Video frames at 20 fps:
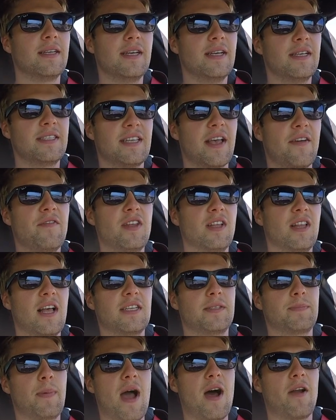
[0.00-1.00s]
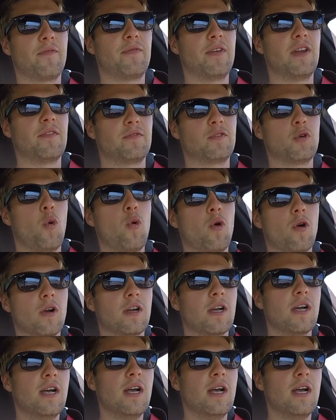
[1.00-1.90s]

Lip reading: 70 less pound-feet of torque,